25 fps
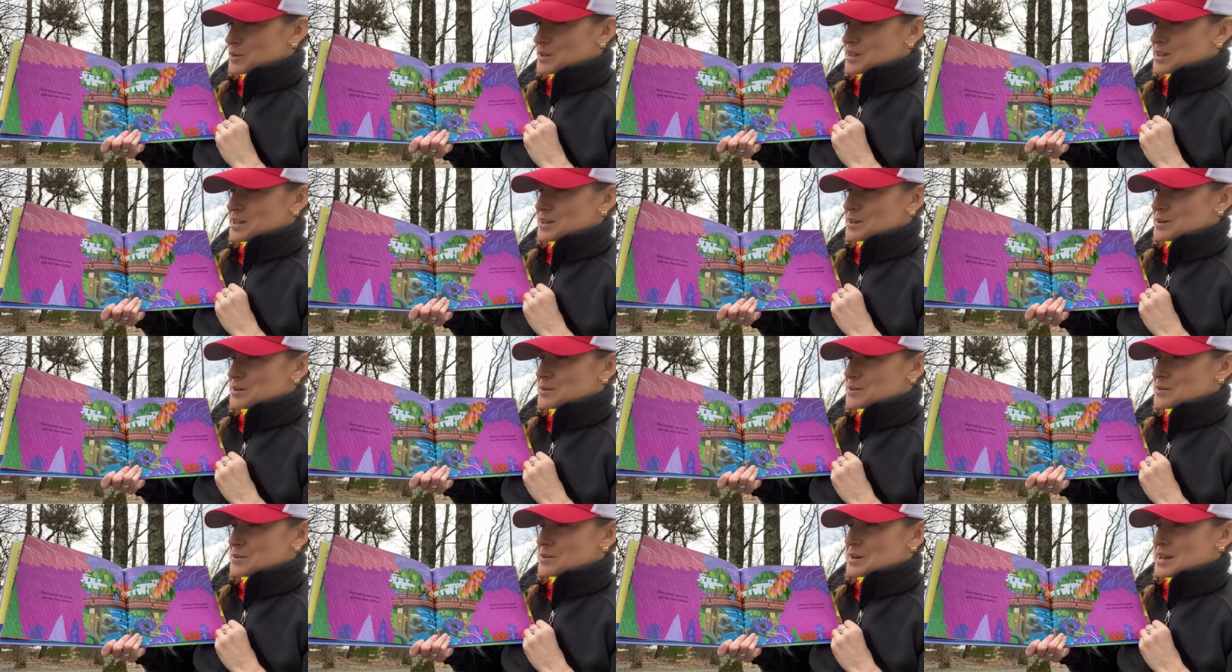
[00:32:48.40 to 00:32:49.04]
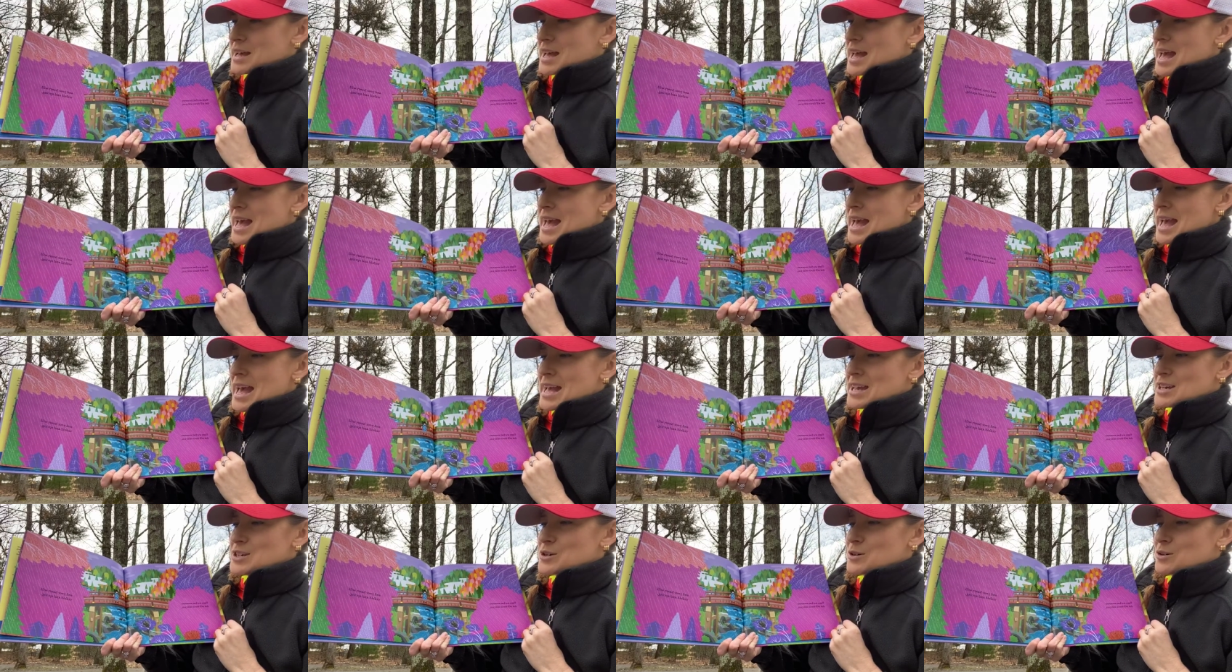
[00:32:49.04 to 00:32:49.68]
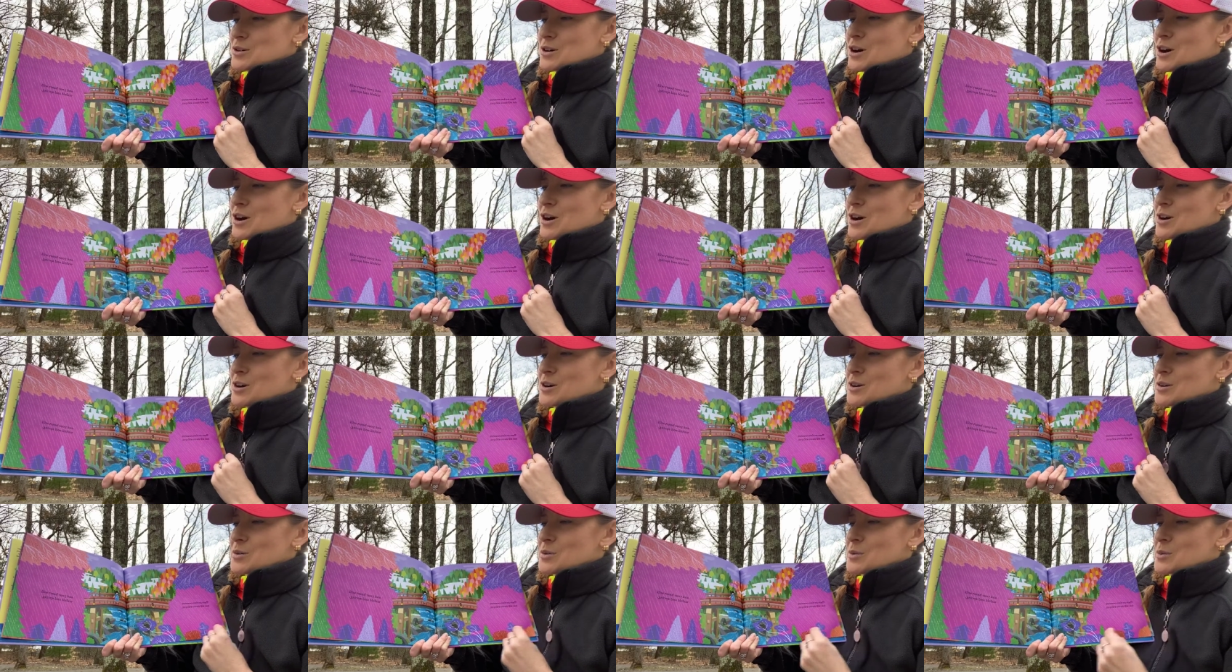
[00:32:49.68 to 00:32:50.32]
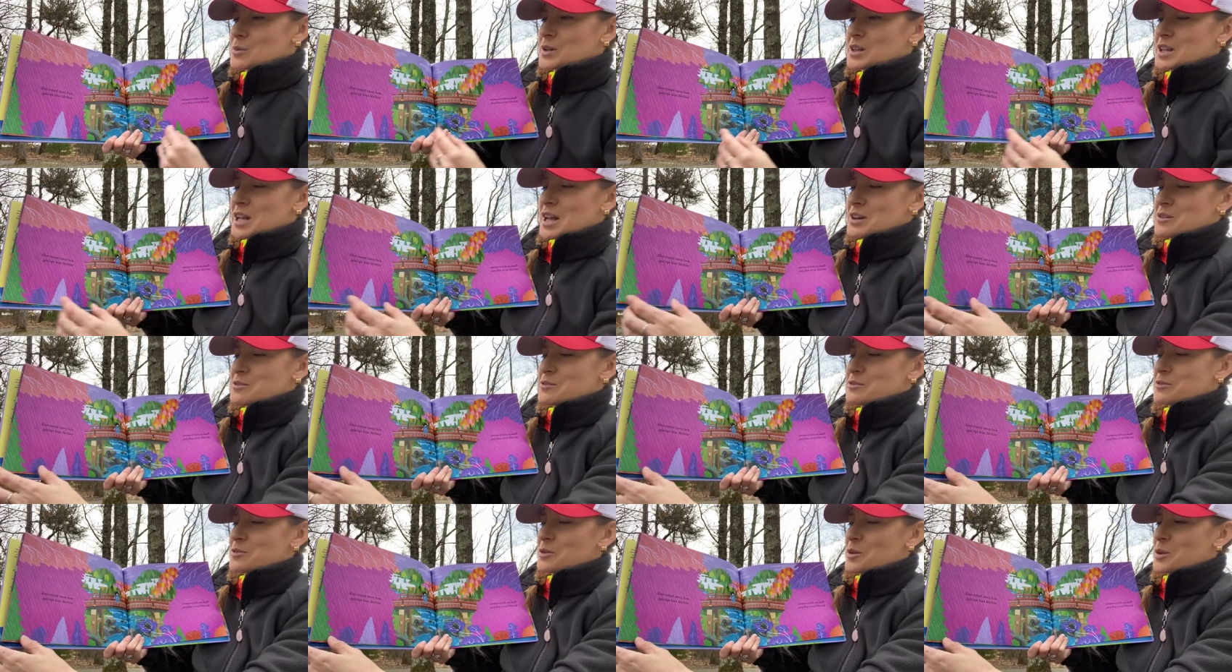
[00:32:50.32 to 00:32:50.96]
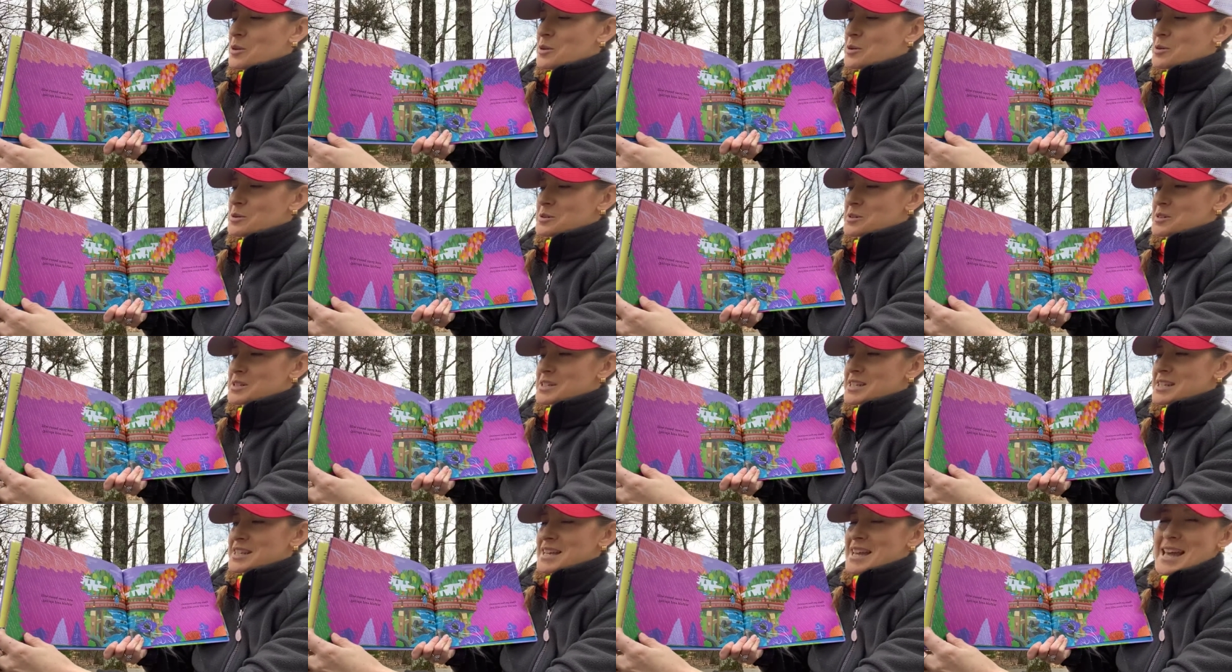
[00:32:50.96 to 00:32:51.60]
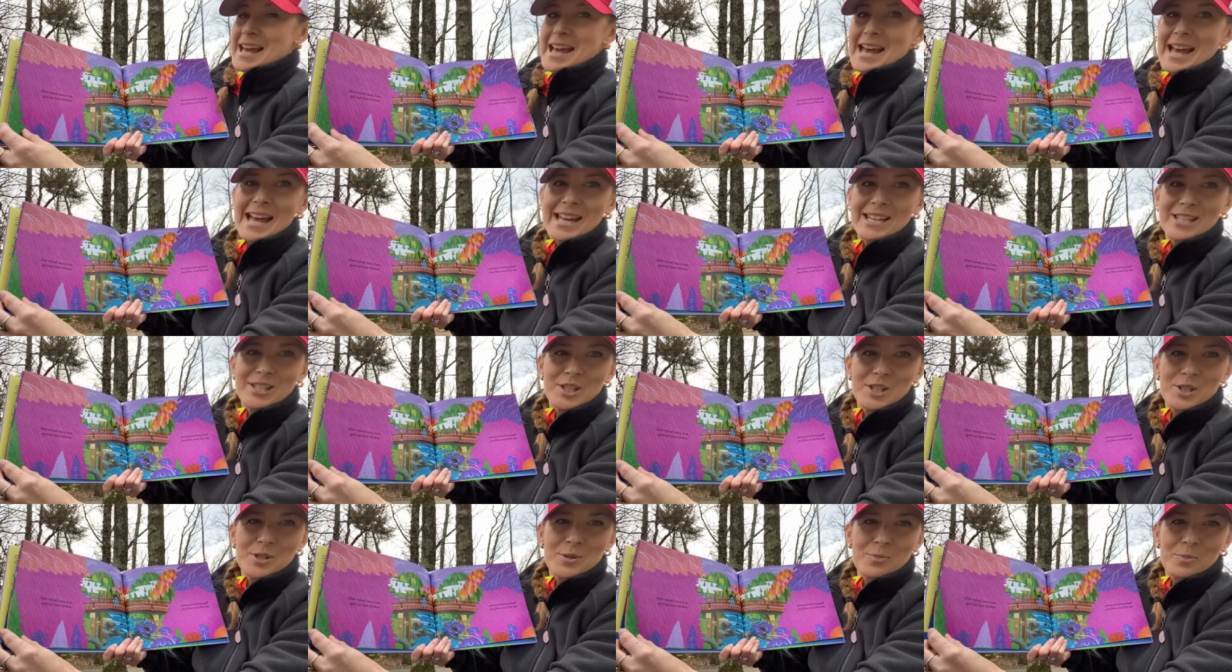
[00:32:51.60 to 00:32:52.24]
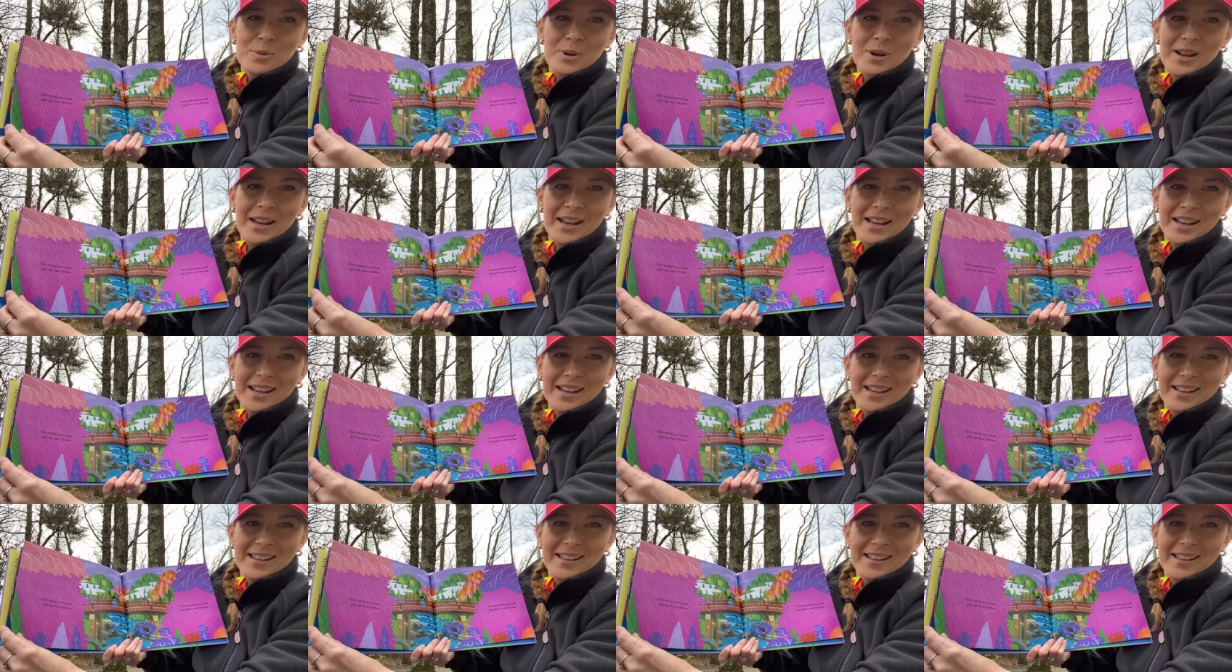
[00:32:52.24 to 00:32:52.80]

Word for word: with you, and your heart will unfold and spring.